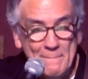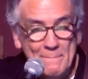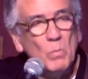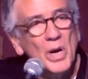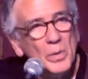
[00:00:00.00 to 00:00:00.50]

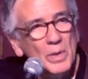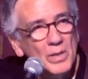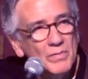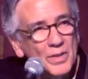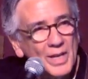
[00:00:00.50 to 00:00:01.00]
But where do we
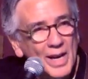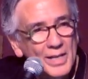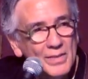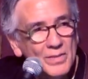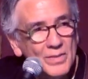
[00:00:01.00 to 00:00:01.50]
look for
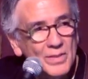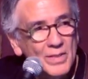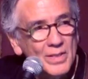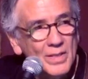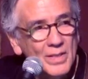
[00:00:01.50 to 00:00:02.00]
guidance?
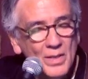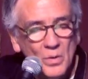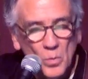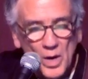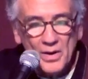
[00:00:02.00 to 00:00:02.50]

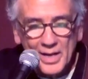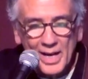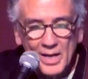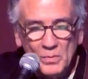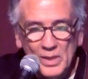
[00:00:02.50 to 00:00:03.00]
Where
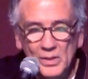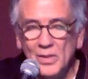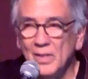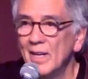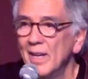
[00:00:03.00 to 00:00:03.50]
can we
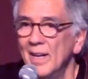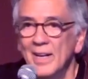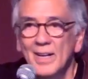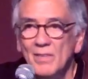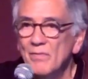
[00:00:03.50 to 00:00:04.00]
look?
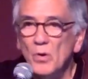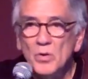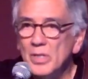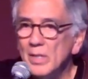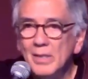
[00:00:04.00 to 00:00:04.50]

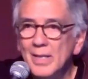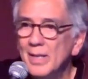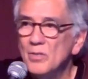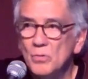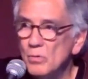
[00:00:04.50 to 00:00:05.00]
Fortunately,
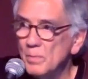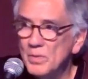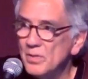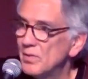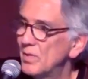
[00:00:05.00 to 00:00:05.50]

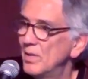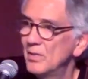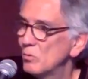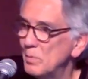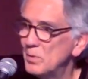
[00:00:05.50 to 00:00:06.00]
Scripture
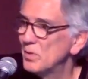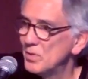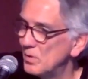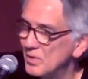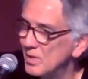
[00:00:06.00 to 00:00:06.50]

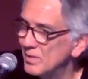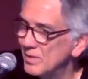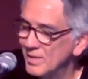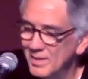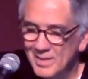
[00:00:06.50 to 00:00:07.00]
shows us.
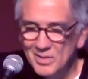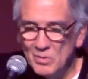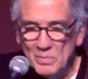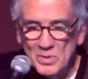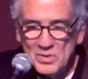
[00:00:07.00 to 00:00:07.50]

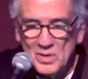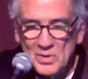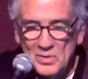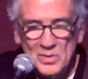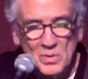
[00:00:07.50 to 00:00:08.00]
Scripture
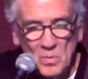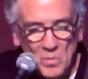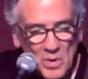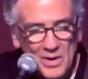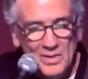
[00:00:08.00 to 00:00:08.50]
shows us
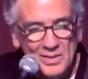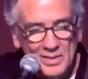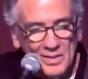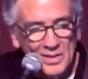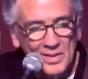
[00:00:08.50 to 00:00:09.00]
where to
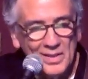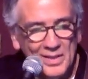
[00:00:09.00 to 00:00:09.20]
look.